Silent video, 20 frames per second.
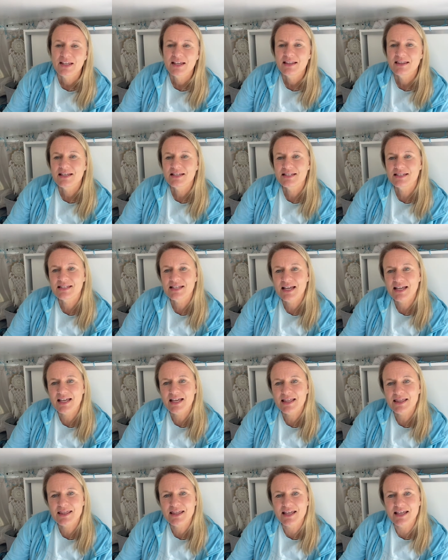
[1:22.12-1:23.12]
The
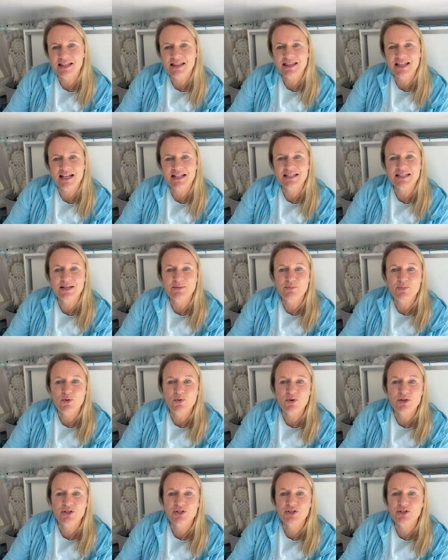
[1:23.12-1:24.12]
second thing that's
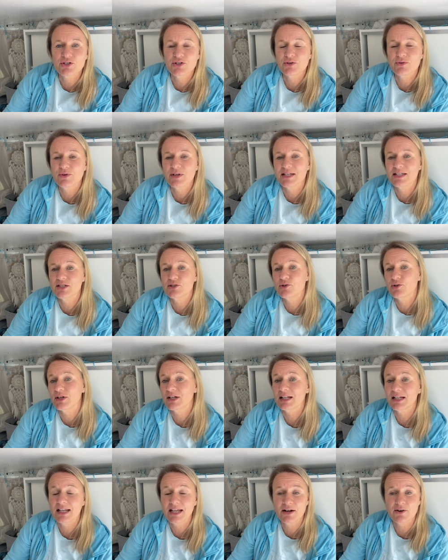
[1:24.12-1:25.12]
important to do is to
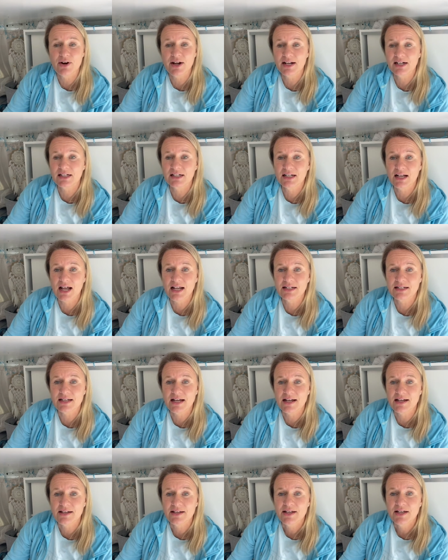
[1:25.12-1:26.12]
clear out
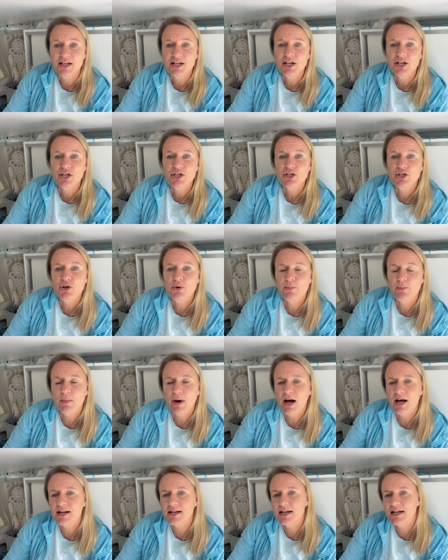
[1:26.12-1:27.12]
clutter. Your
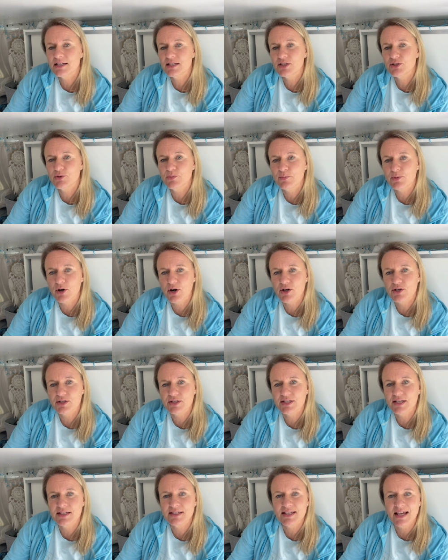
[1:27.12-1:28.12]
mind has to
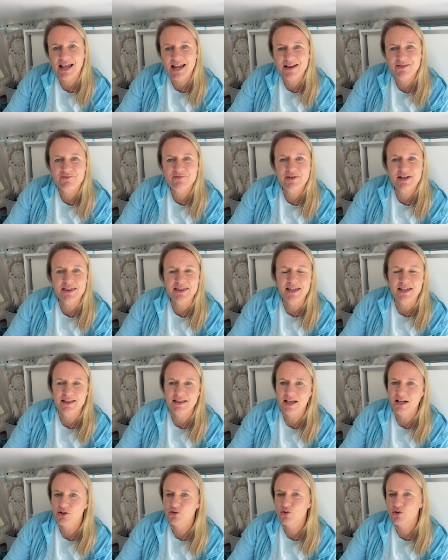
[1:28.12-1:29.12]
process everything
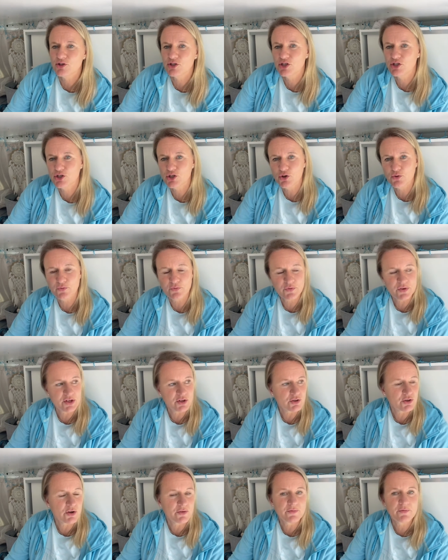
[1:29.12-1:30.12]
that crosses your
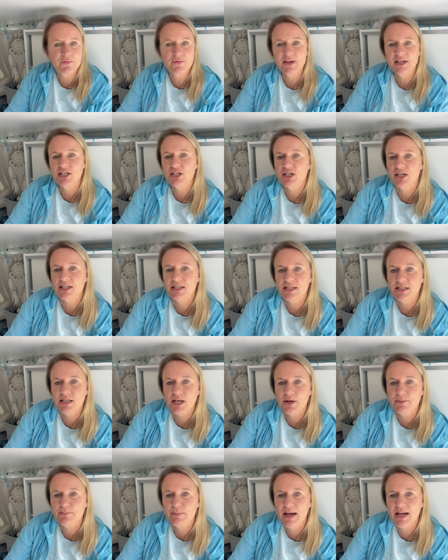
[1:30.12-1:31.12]
field of vision,
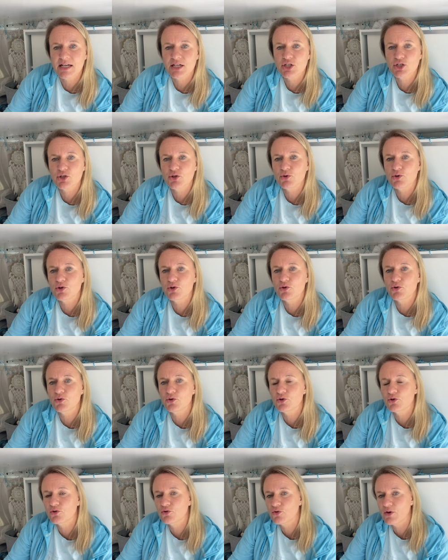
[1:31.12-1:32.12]
so make sure you
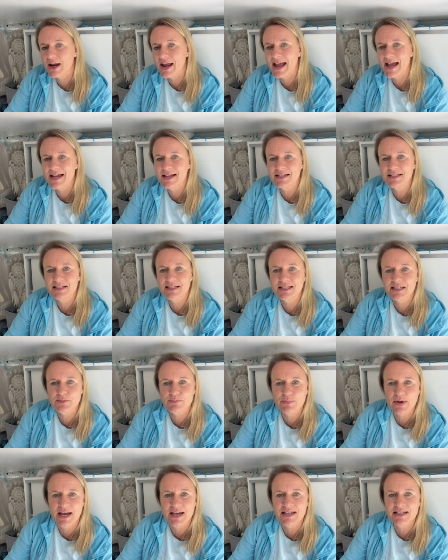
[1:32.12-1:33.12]
create
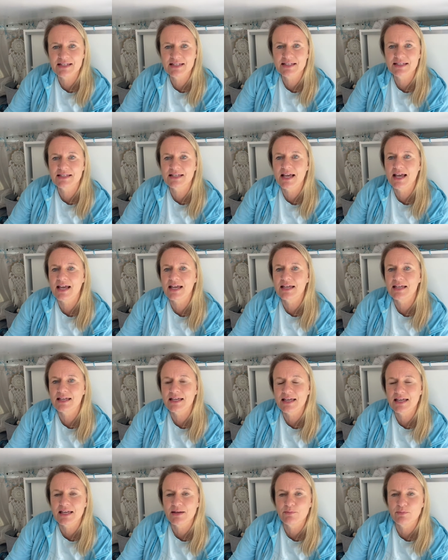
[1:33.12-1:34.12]
space and
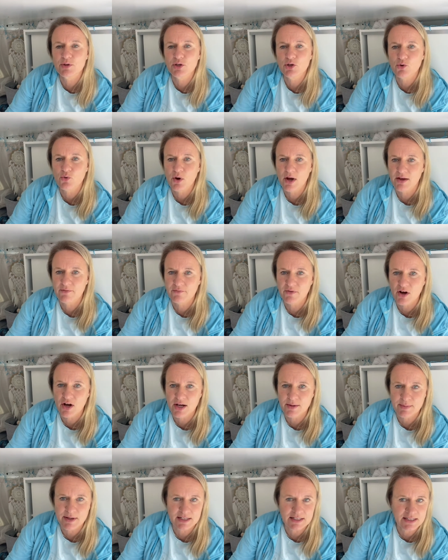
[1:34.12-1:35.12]
keep your
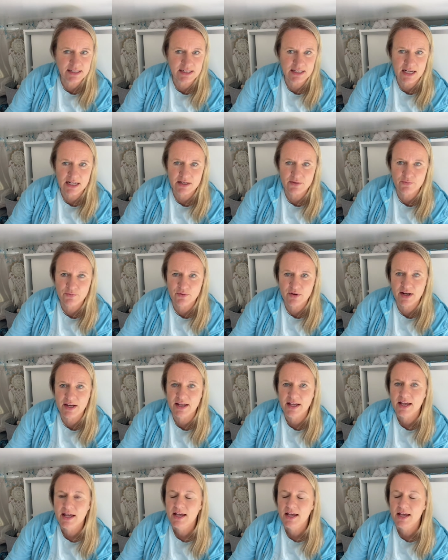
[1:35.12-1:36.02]
environment clutter free.